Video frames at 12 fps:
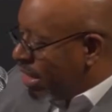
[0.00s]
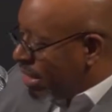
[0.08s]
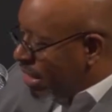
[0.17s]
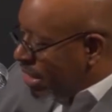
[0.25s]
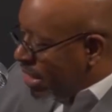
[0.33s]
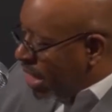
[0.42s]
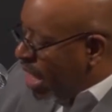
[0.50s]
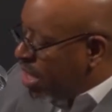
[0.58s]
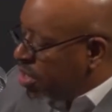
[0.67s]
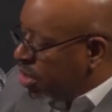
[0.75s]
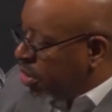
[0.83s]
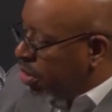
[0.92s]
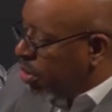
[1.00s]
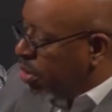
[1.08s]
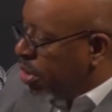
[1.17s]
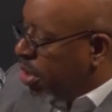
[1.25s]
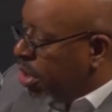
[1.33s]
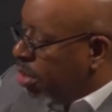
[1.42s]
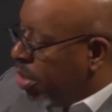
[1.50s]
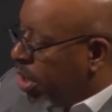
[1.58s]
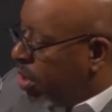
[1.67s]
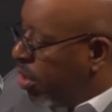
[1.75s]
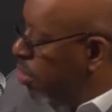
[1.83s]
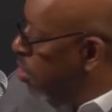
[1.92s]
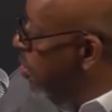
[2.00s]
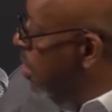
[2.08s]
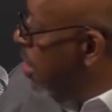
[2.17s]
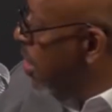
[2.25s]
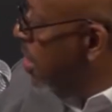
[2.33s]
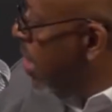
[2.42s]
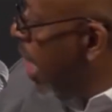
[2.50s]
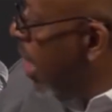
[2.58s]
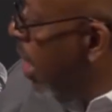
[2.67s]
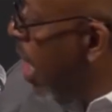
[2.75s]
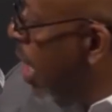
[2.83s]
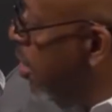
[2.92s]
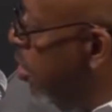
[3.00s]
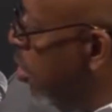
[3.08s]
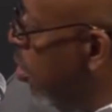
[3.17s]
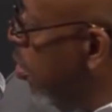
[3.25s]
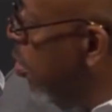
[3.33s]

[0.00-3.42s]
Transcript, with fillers: intentional because you've seen the psychological